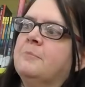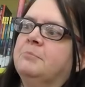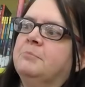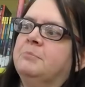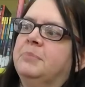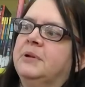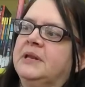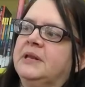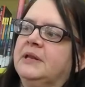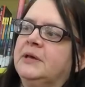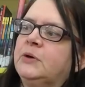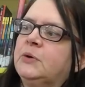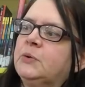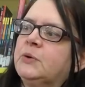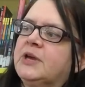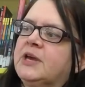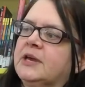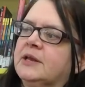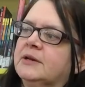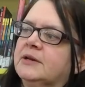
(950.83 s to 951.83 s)
Blue
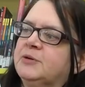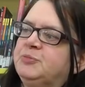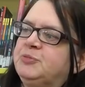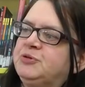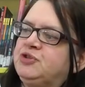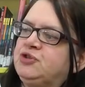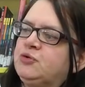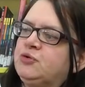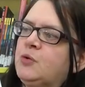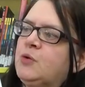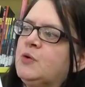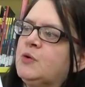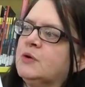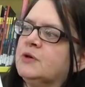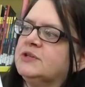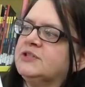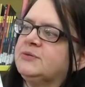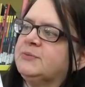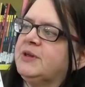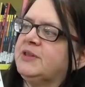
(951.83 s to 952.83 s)
Kitten
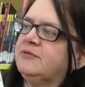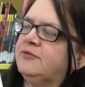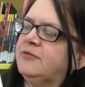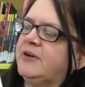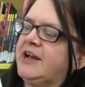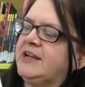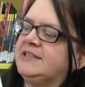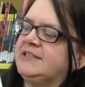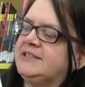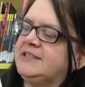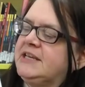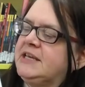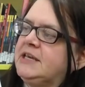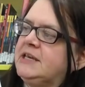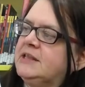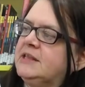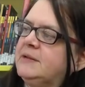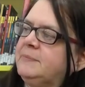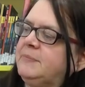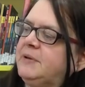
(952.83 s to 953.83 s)
patrols with
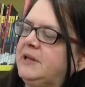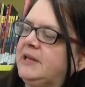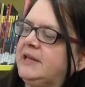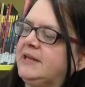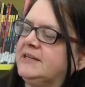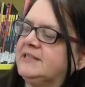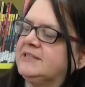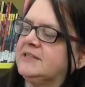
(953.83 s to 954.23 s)
Francine the police